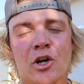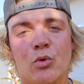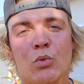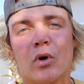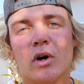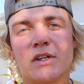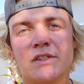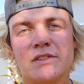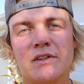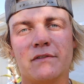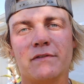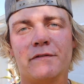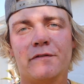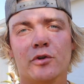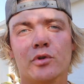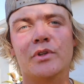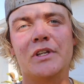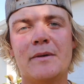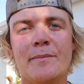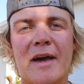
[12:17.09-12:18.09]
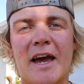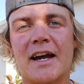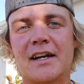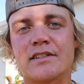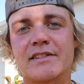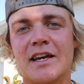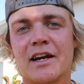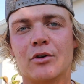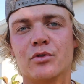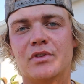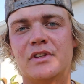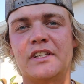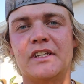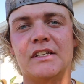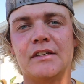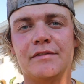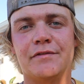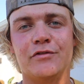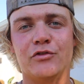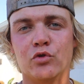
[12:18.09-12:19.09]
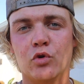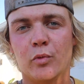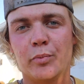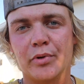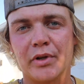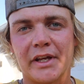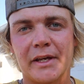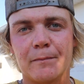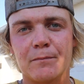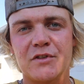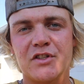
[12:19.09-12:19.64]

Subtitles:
was fully max out the fuel plate.